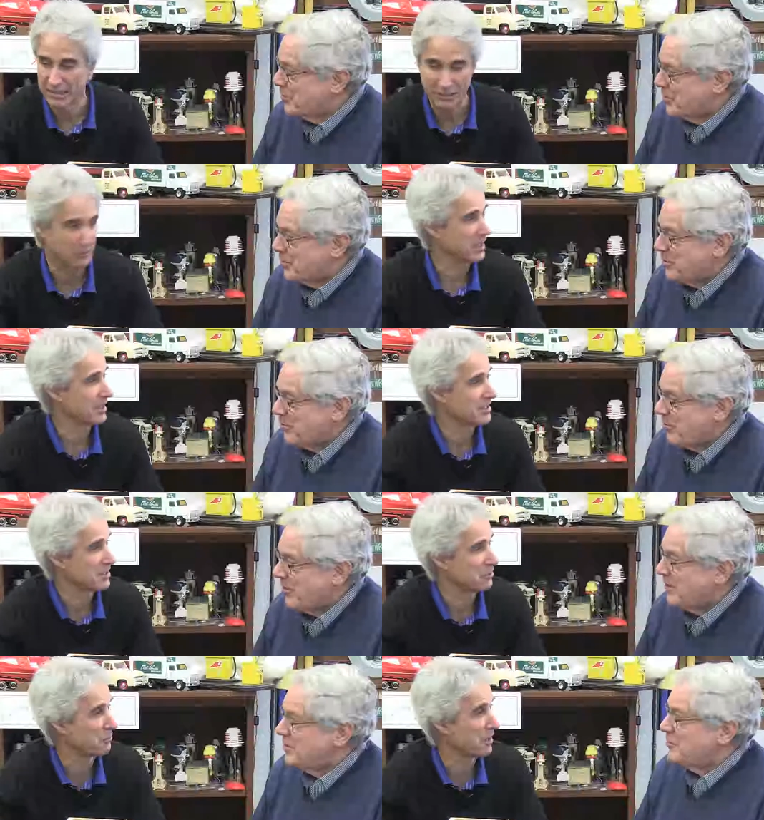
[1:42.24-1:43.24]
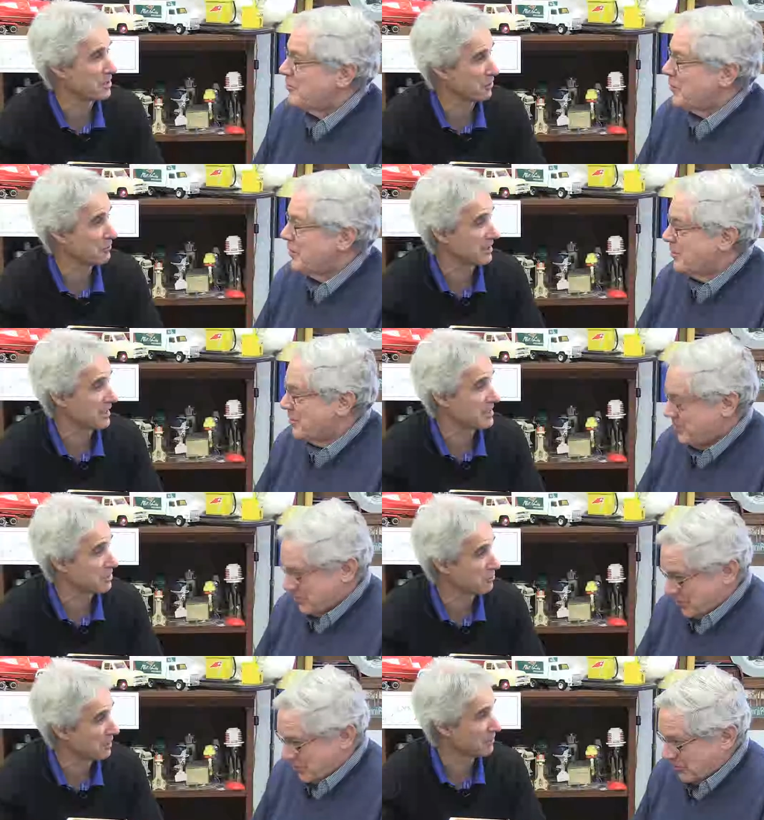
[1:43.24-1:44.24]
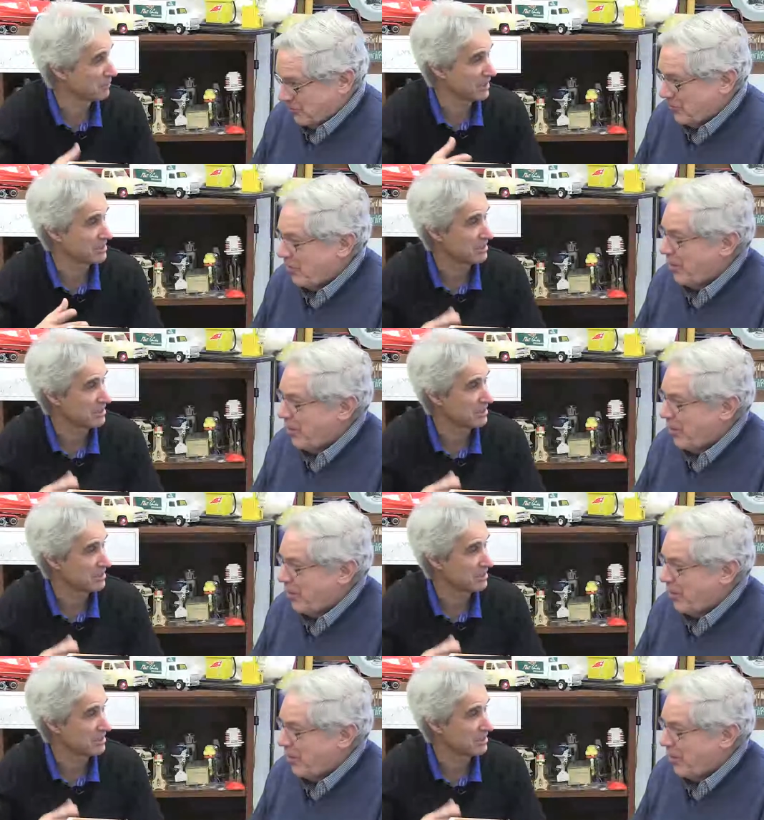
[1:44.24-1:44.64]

Speaker 1: ingredients to do our show today, so why don't we get